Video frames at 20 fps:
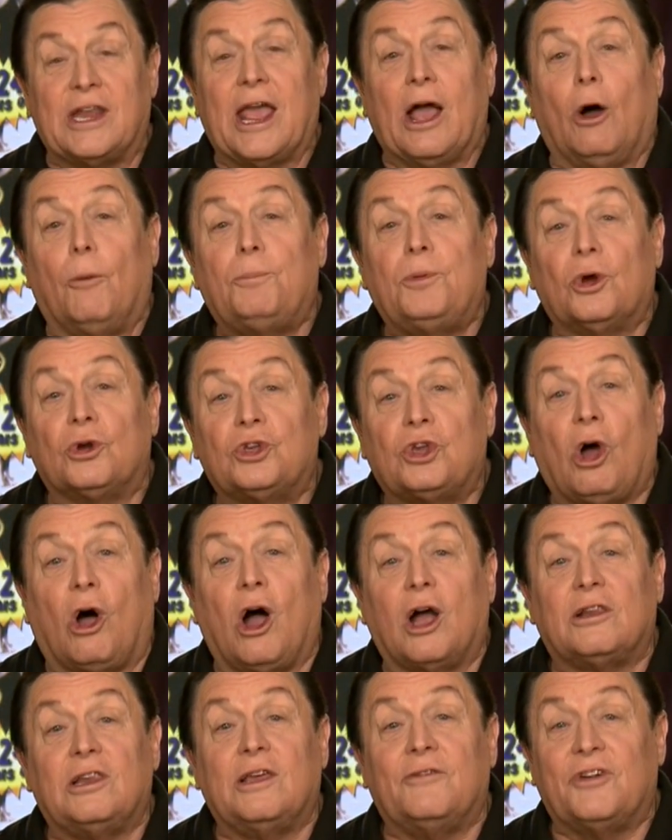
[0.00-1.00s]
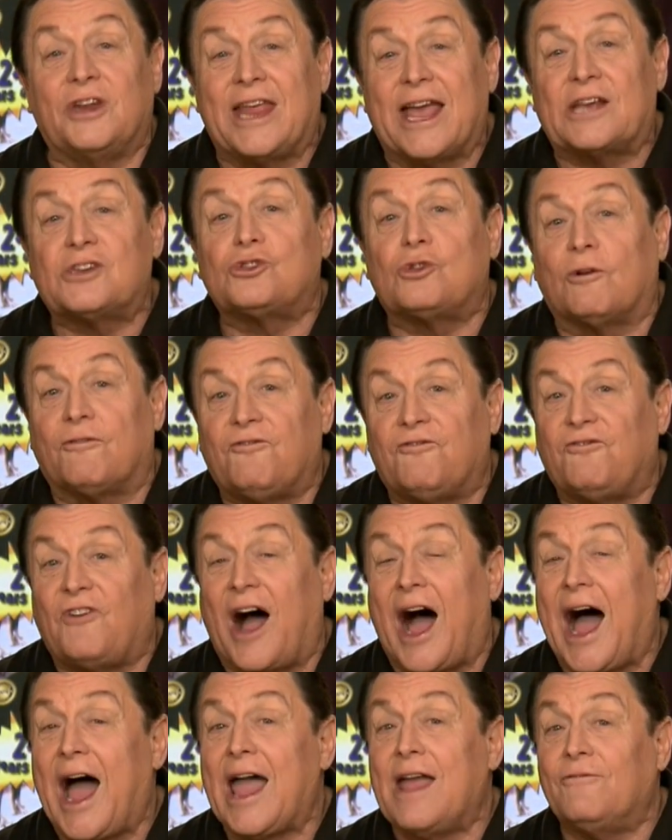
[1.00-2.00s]
help your dog live an extra
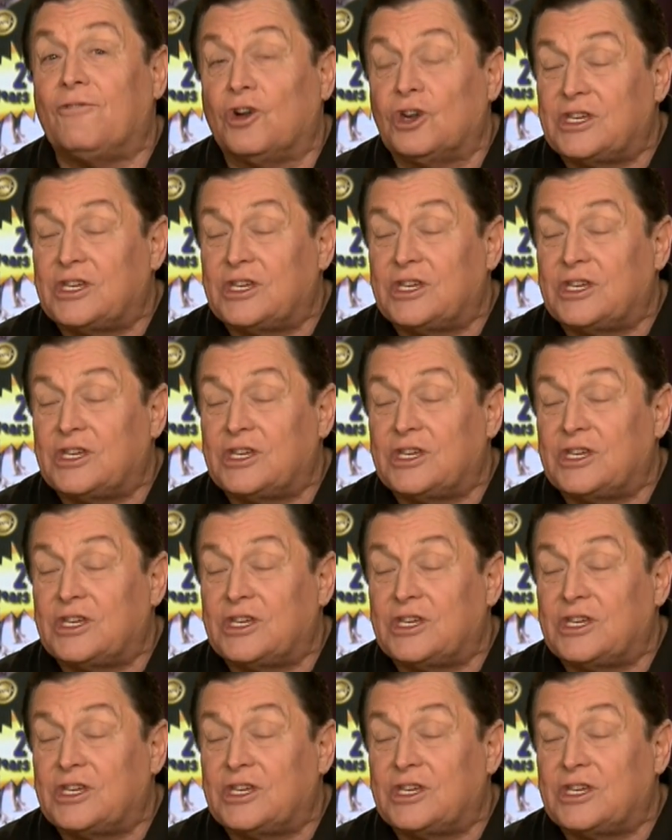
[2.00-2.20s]
five or